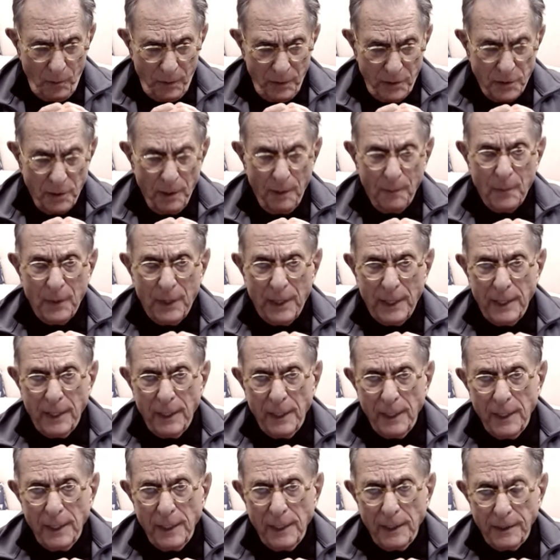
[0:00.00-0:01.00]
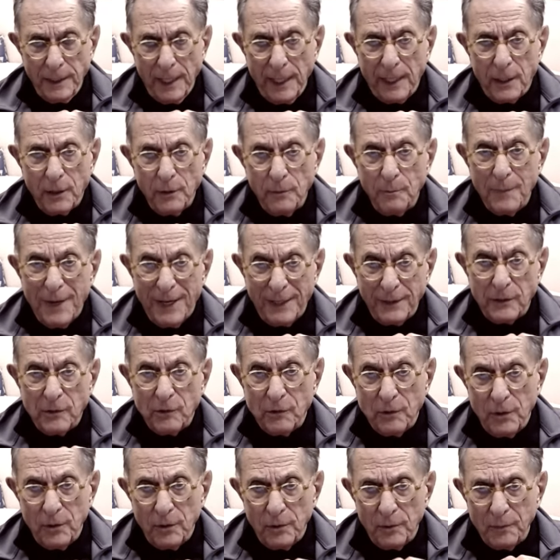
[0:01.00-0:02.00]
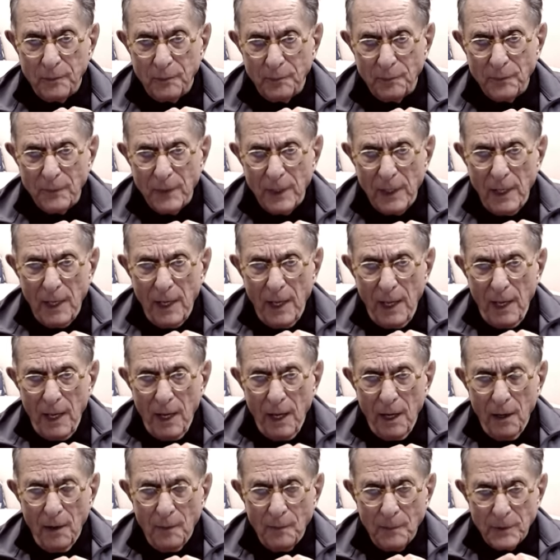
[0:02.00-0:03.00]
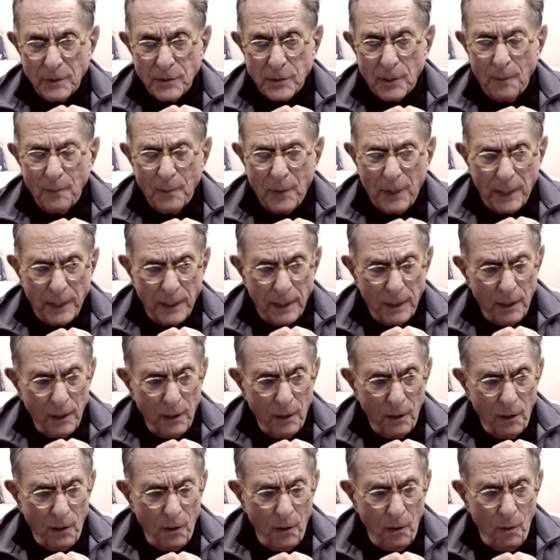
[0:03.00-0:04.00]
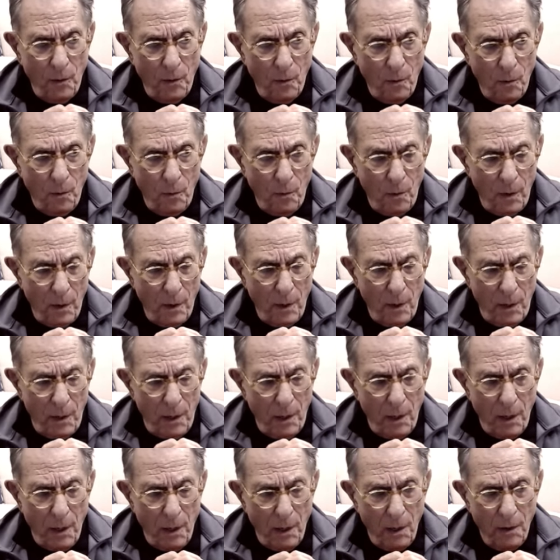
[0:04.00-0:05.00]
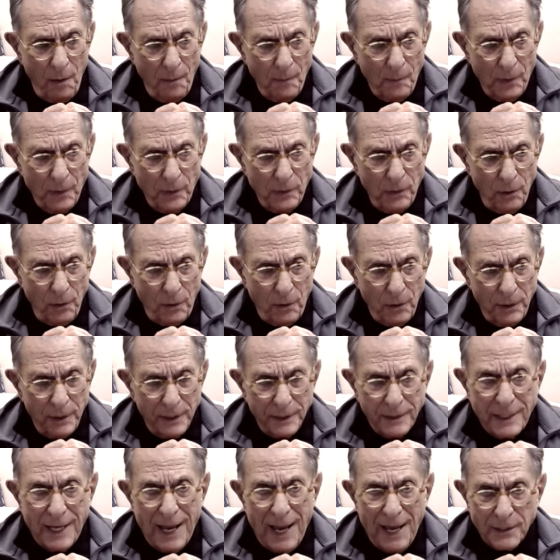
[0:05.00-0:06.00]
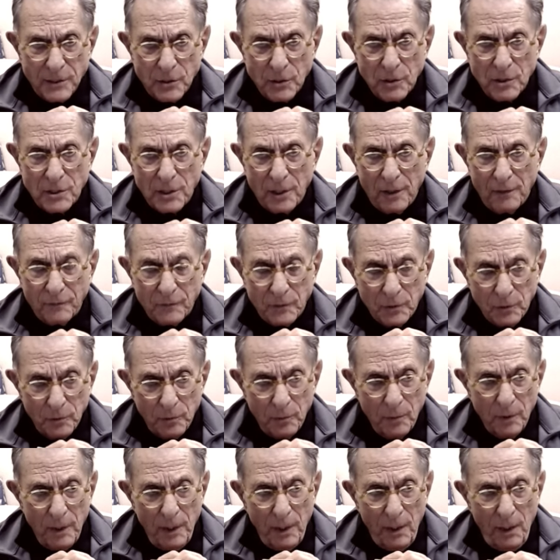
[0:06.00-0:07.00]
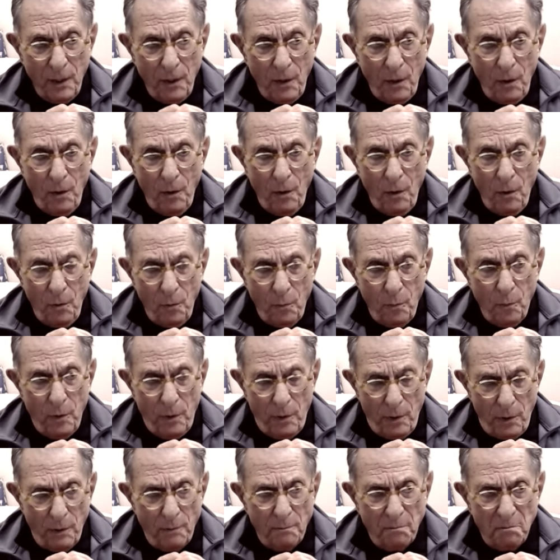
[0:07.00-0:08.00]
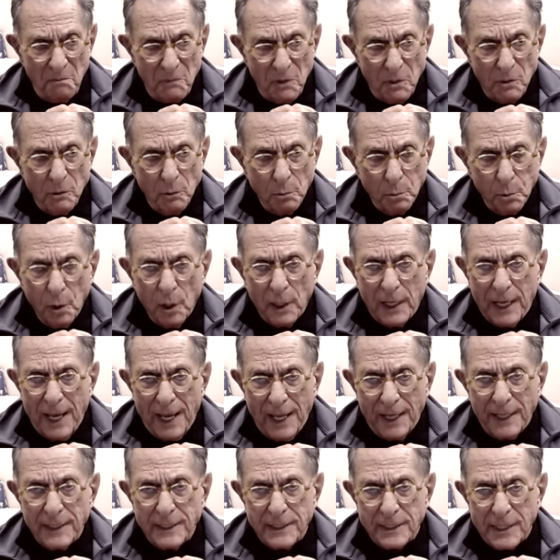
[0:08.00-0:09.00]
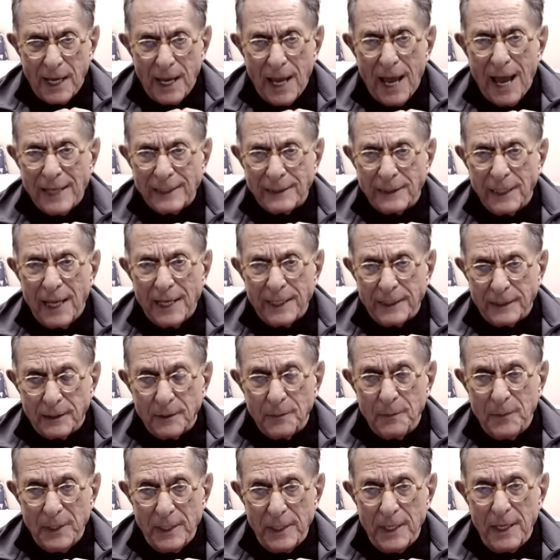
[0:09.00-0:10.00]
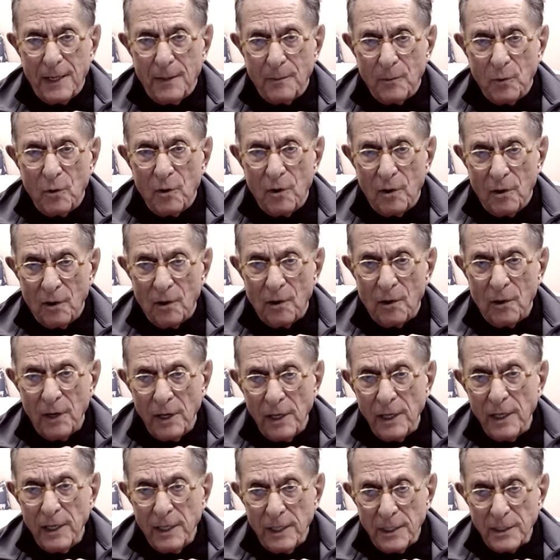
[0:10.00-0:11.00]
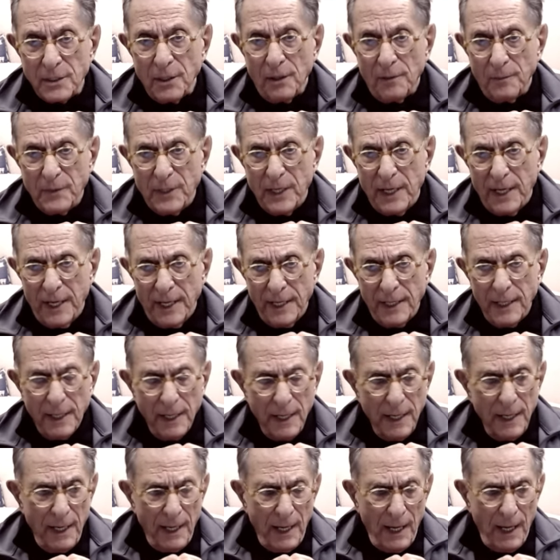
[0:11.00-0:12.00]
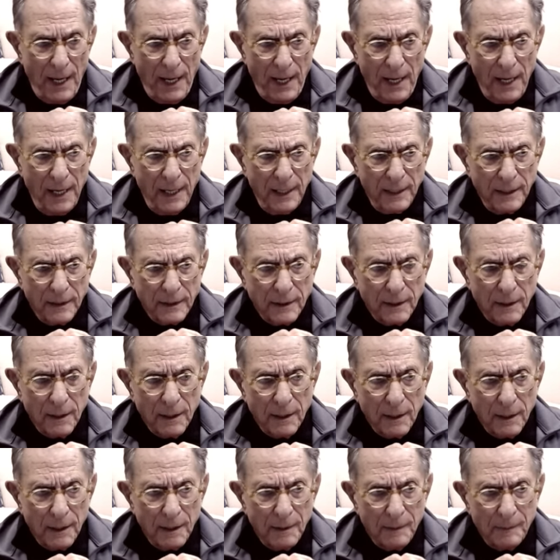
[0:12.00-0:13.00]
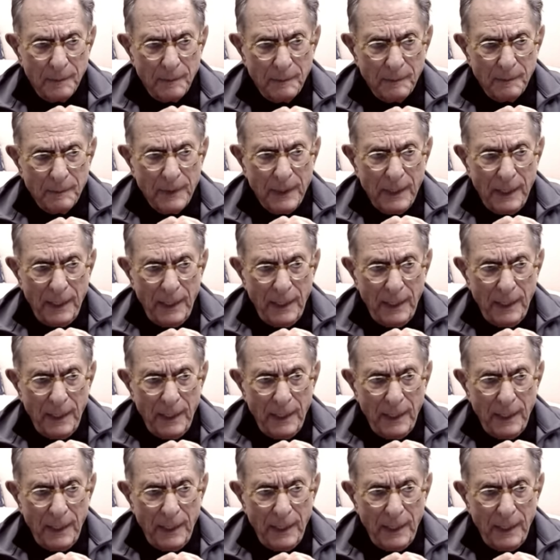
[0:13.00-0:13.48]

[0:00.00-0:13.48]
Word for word: with somebody that can mentor you, um, somebody mm. who um, you can attach yourself to, who you look at and say, I'd like to be him or her someday. And, um,